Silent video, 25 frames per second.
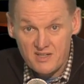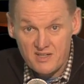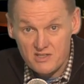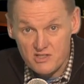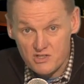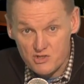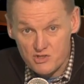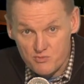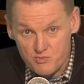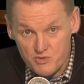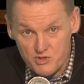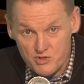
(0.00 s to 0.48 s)

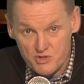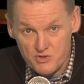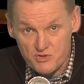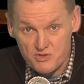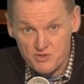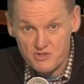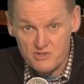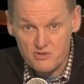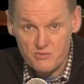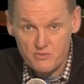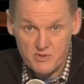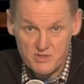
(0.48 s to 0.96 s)
This
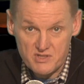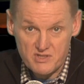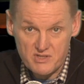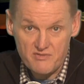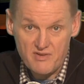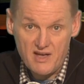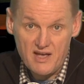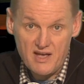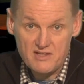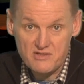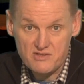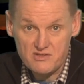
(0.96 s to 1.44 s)
reduces the risk
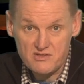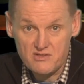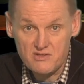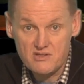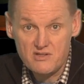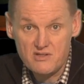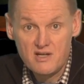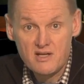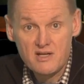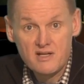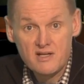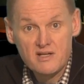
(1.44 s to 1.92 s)
of cancer,
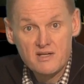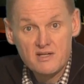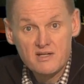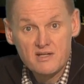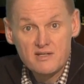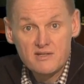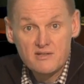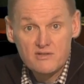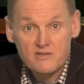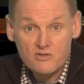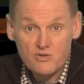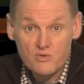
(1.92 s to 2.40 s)

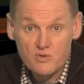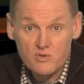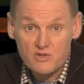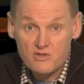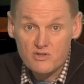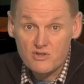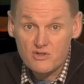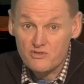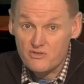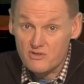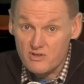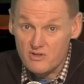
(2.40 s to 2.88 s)
though it
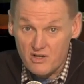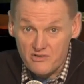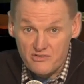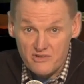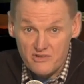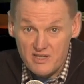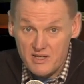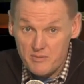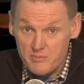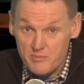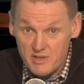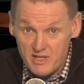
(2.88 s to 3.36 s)
does not
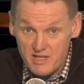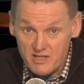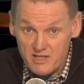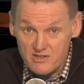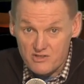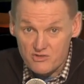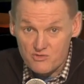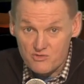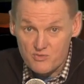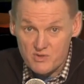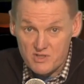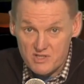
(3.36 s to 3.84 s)
eliminate
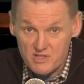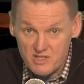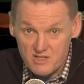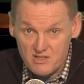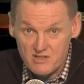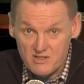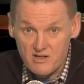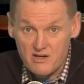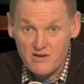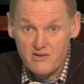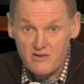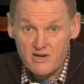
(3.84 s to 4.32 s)
this risk
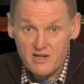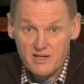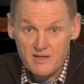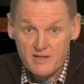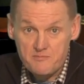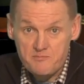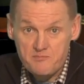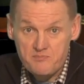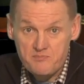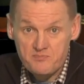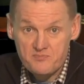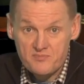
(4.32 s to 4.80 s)
entirely.
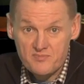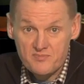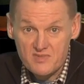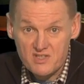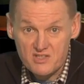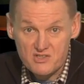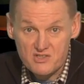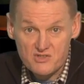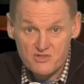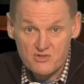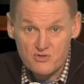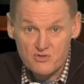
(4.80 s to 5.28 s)

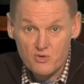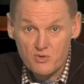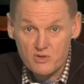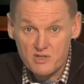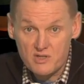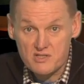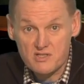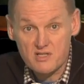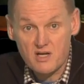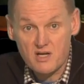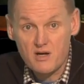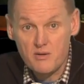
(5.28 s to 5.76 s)
This is known
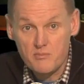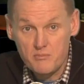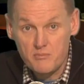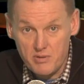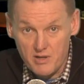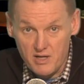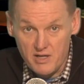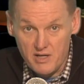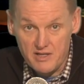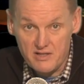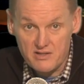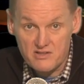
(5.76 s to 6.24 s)
as a
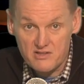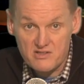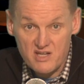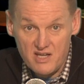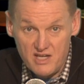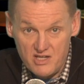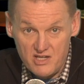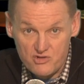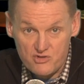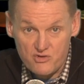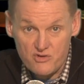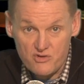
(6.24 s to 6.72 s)
combined
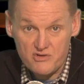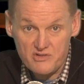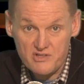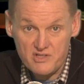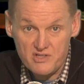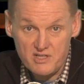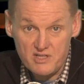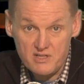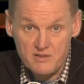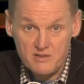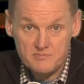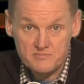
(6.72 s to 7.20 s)

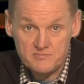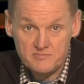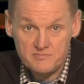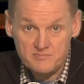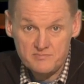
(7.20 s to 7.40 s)
HRT.